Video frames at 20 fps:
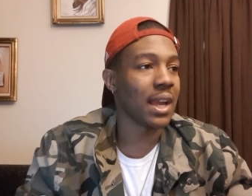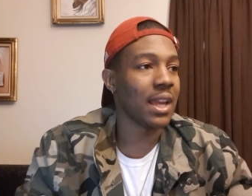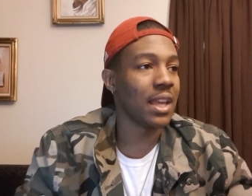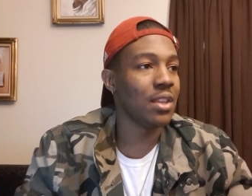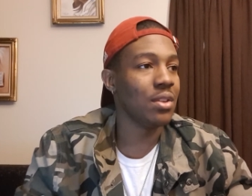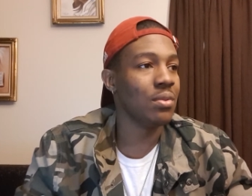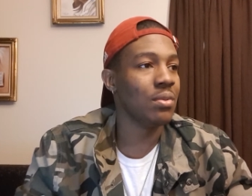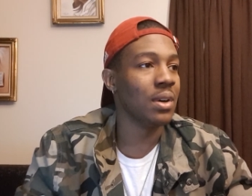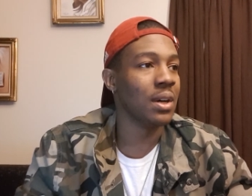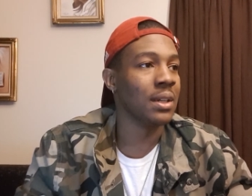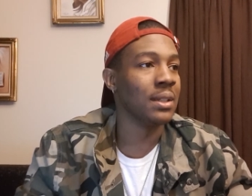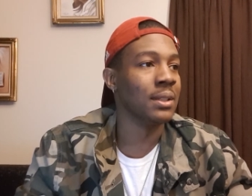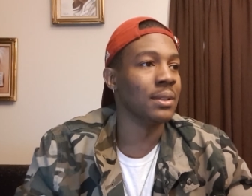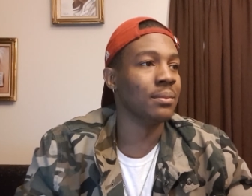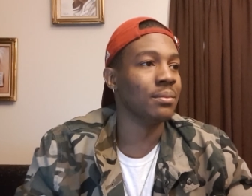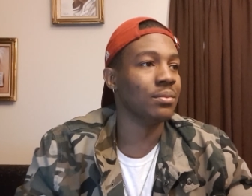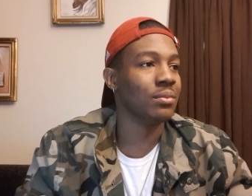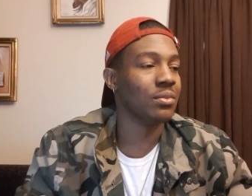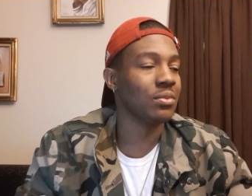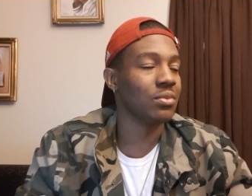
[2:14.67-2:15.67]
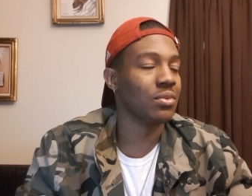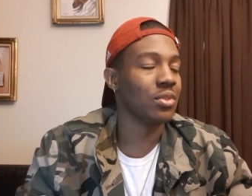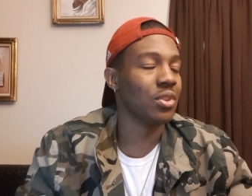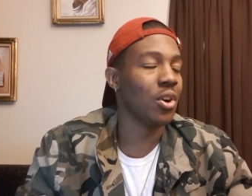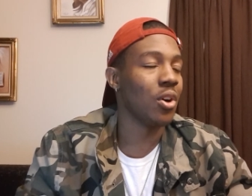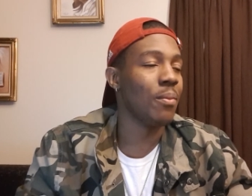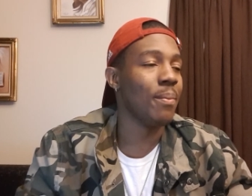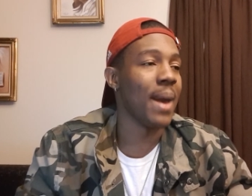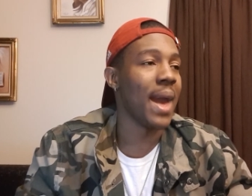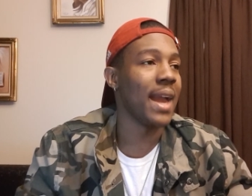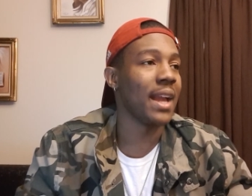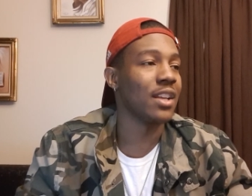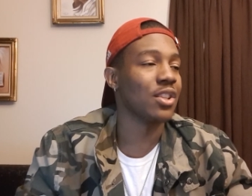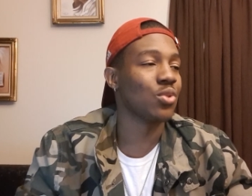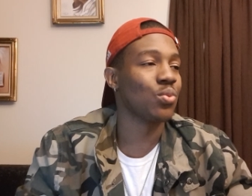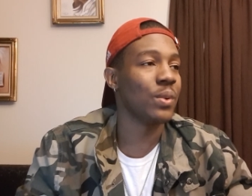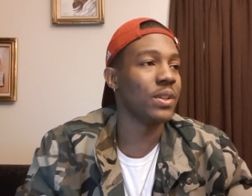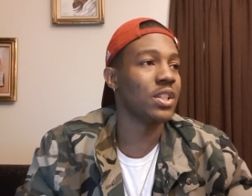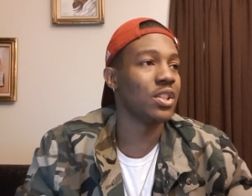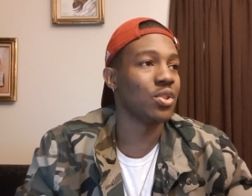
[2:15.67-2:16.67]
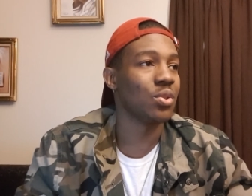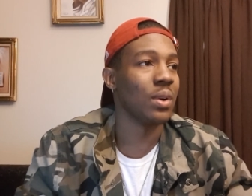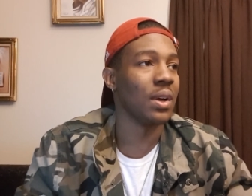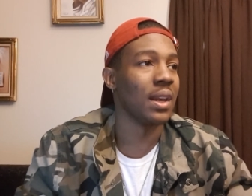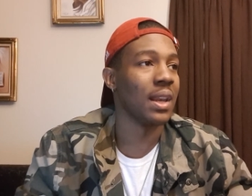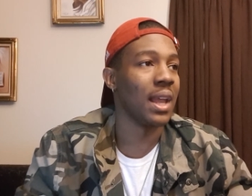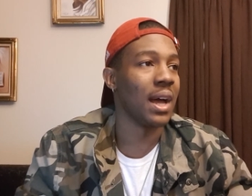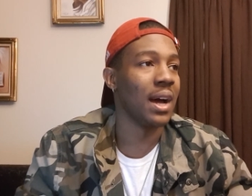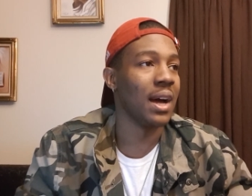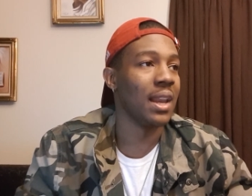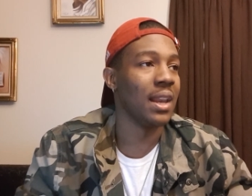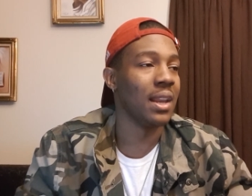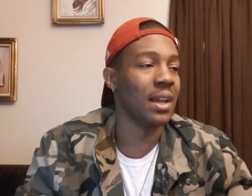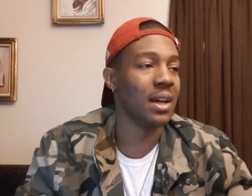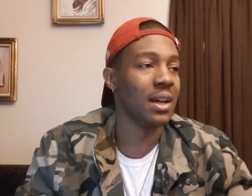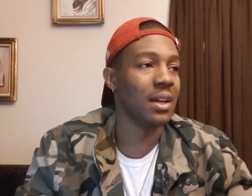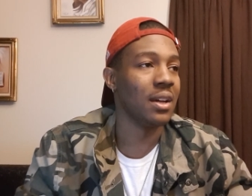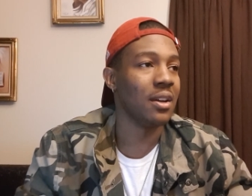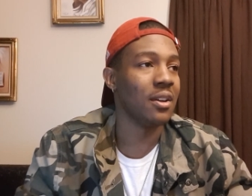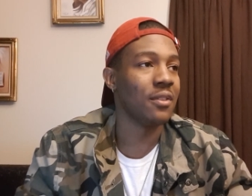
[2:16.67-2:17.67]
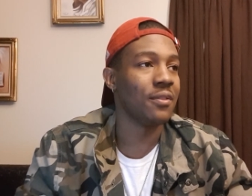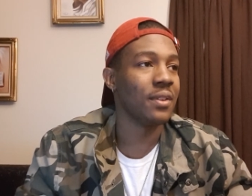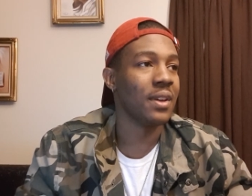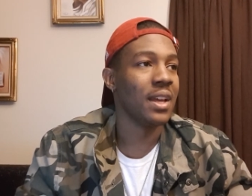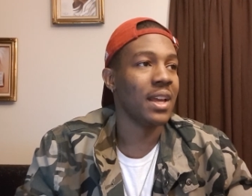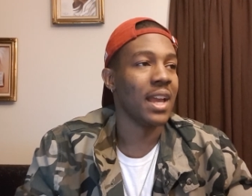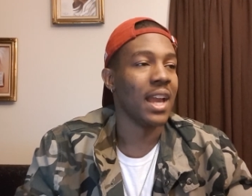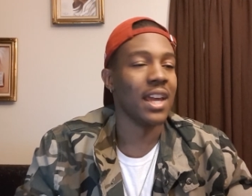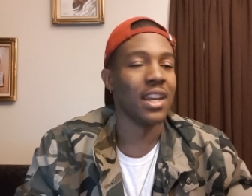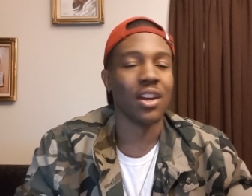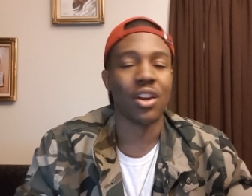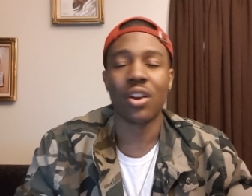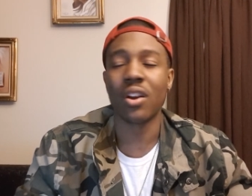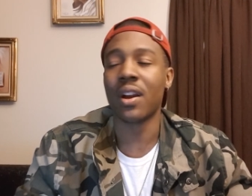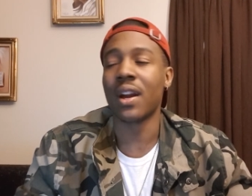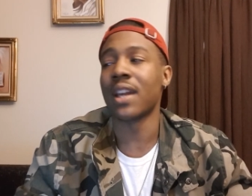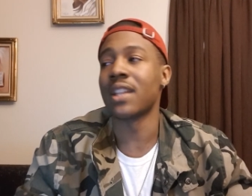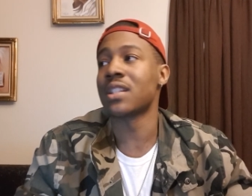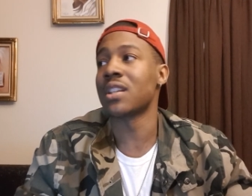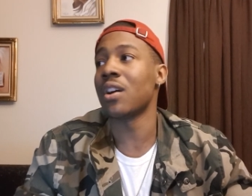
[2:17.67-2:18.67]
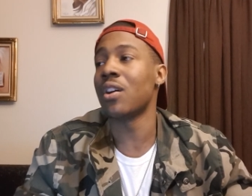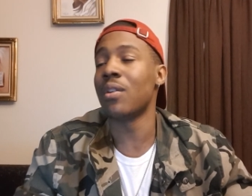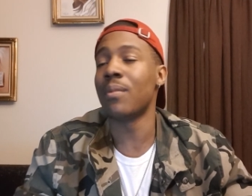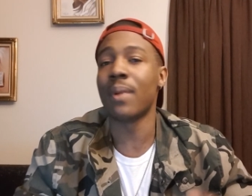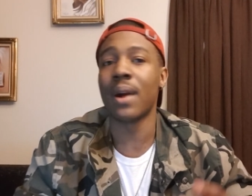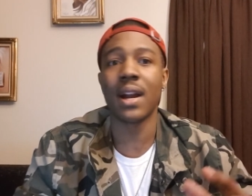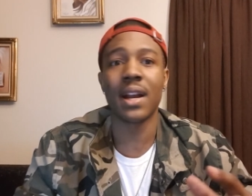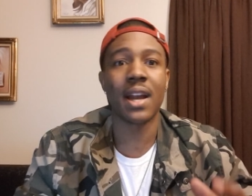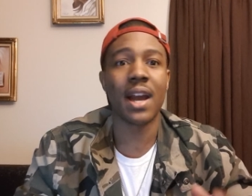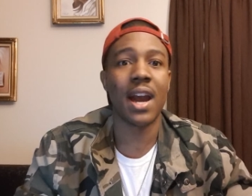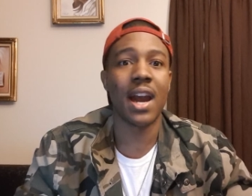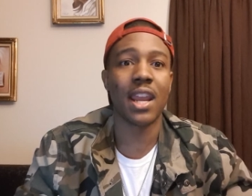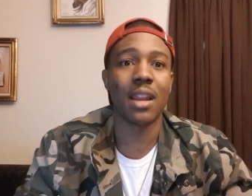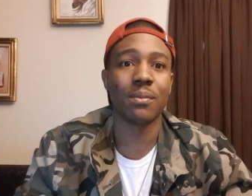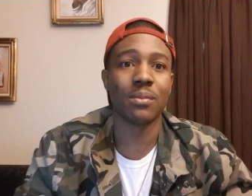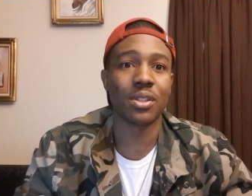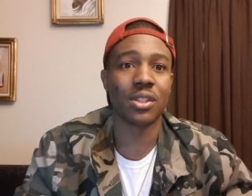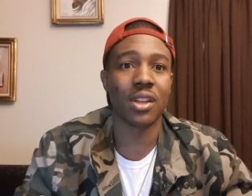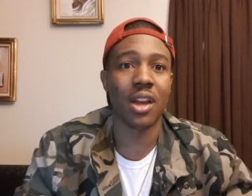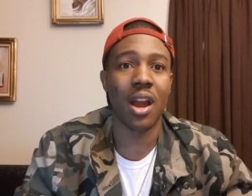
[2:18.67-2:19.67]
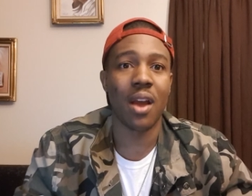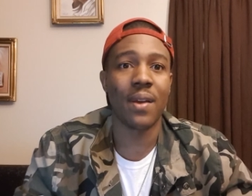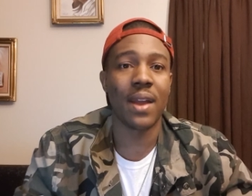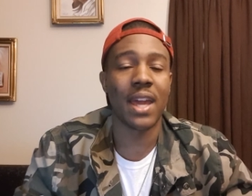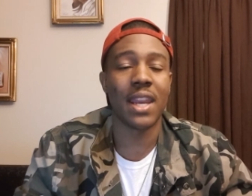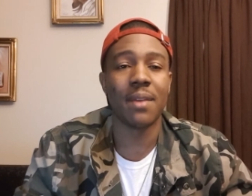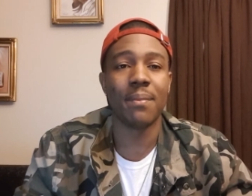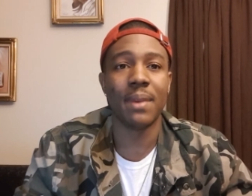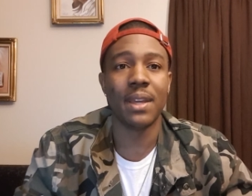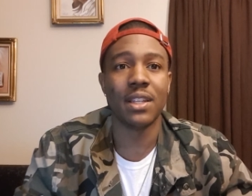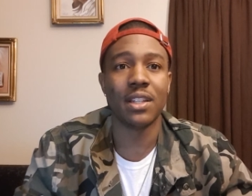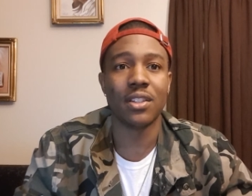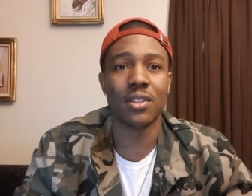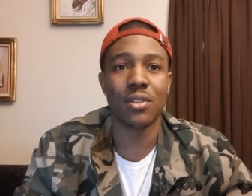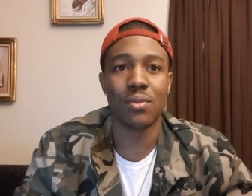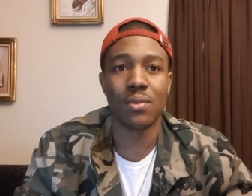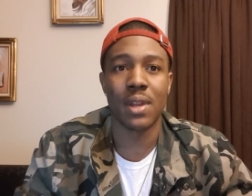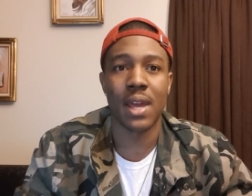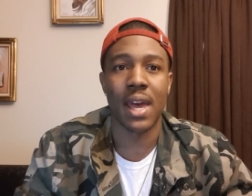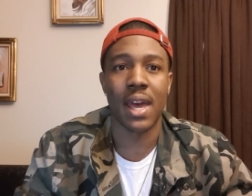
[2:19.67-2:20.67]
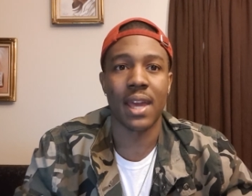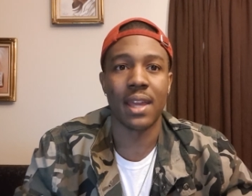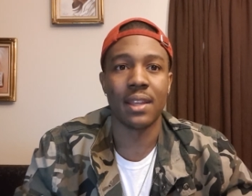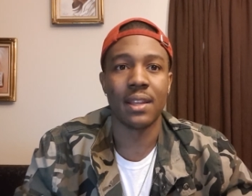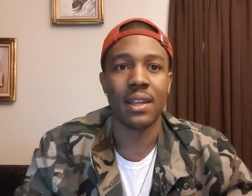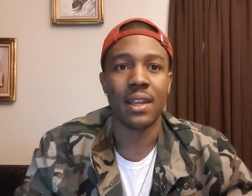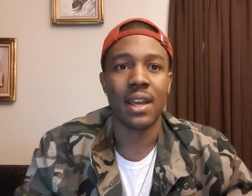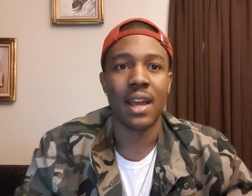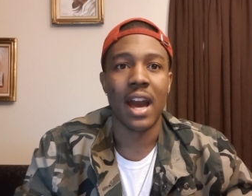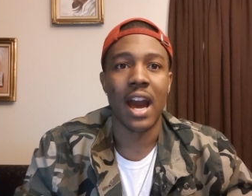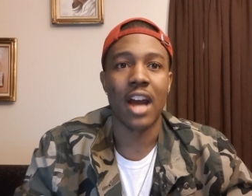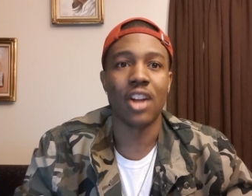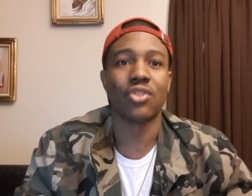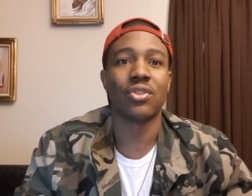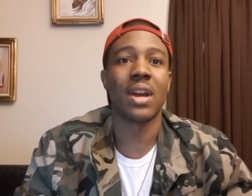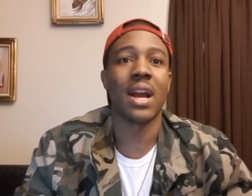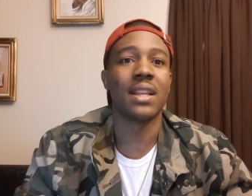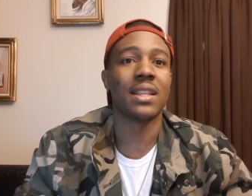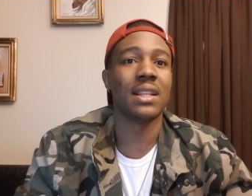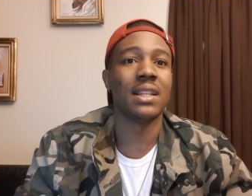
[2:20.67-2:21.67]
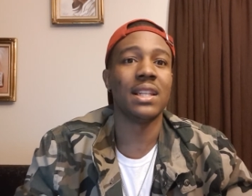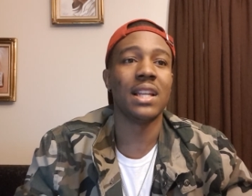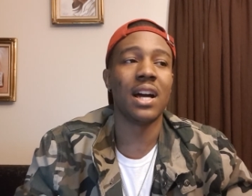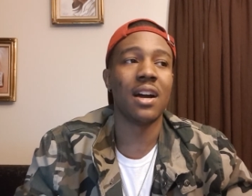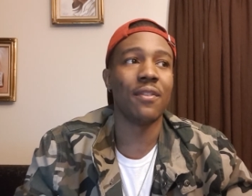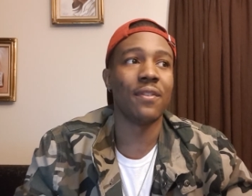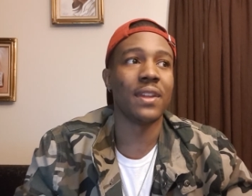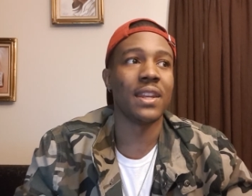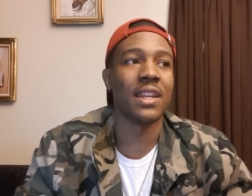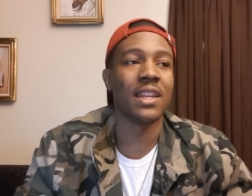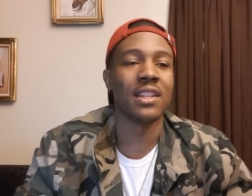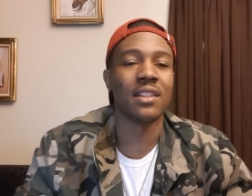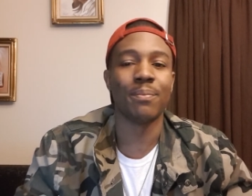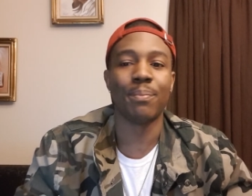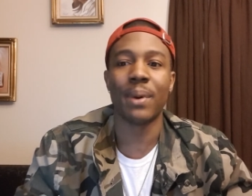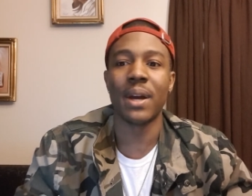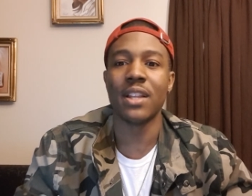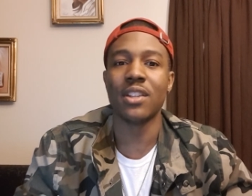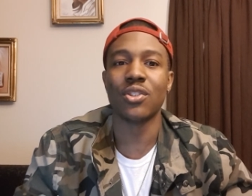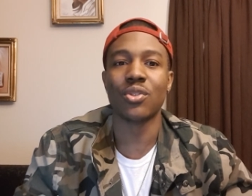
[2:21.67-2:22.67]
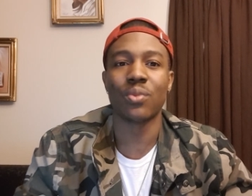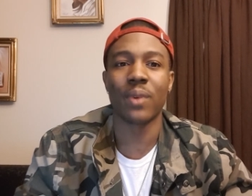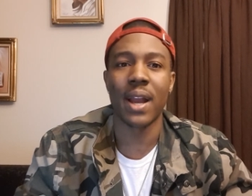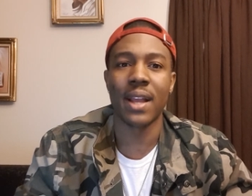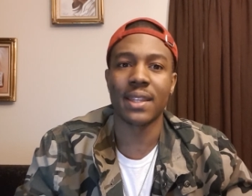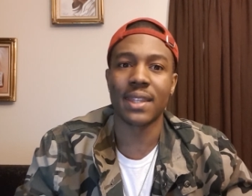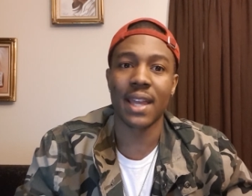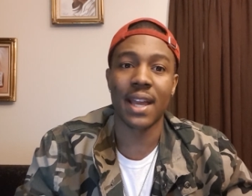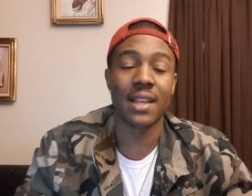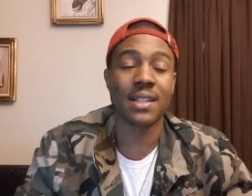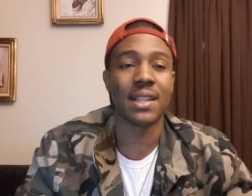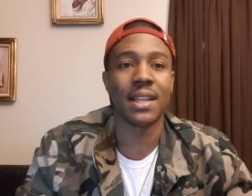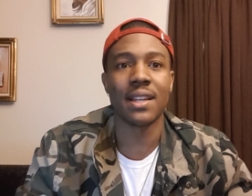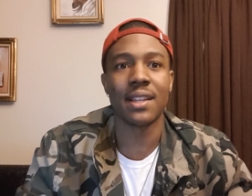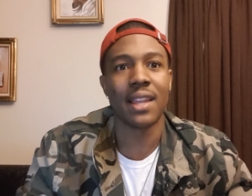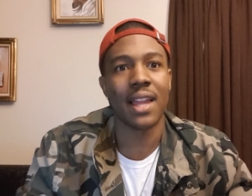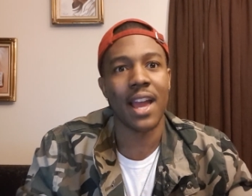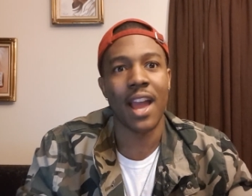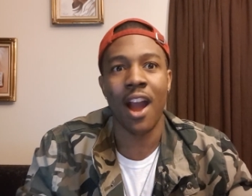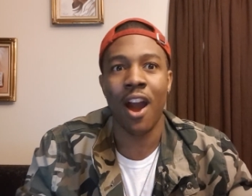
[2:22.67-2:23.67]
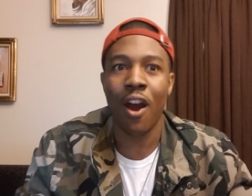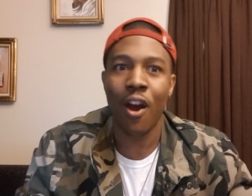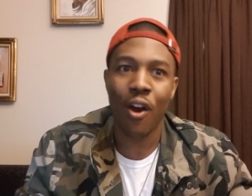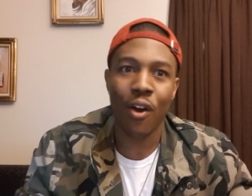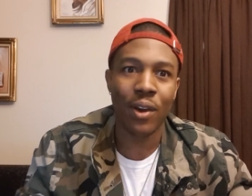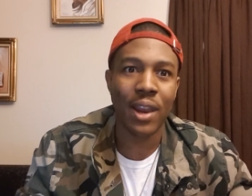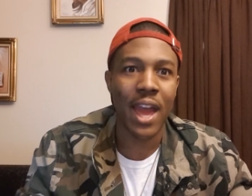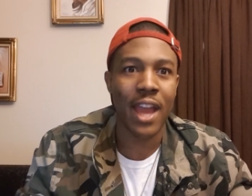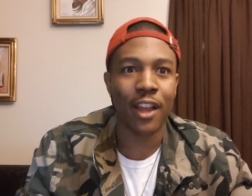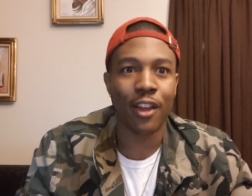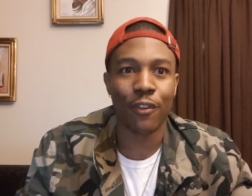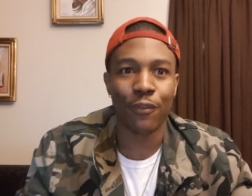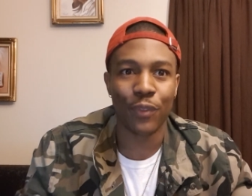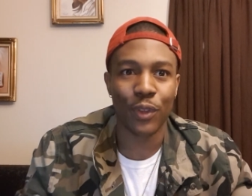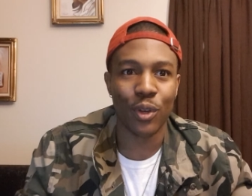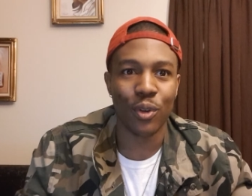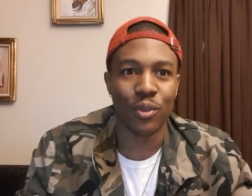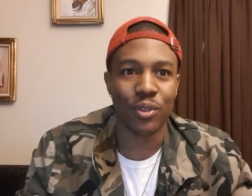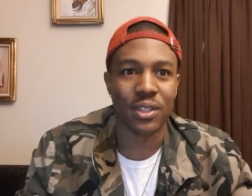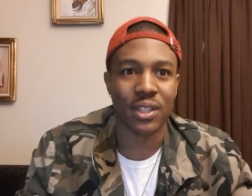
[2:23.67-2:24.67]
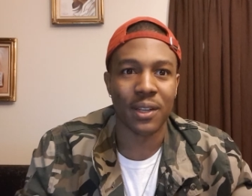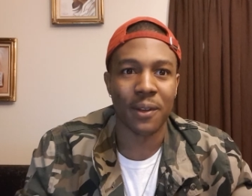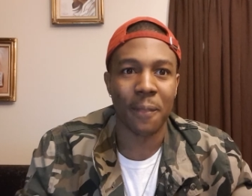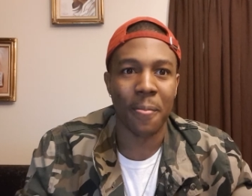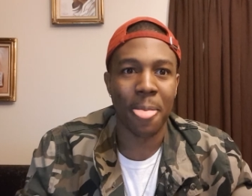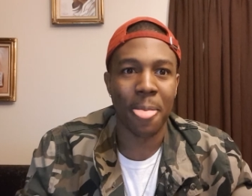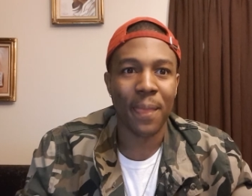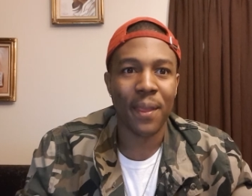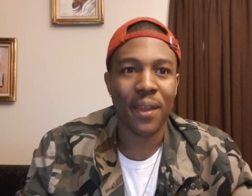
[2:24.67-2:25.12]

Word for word: Can you um go back and switch it to a, a love? And the girl gotta say, oh my god, I'm sorry, I didn't mean to do that. I tried to love it, and the buttons right there. It's like, like all that confusion.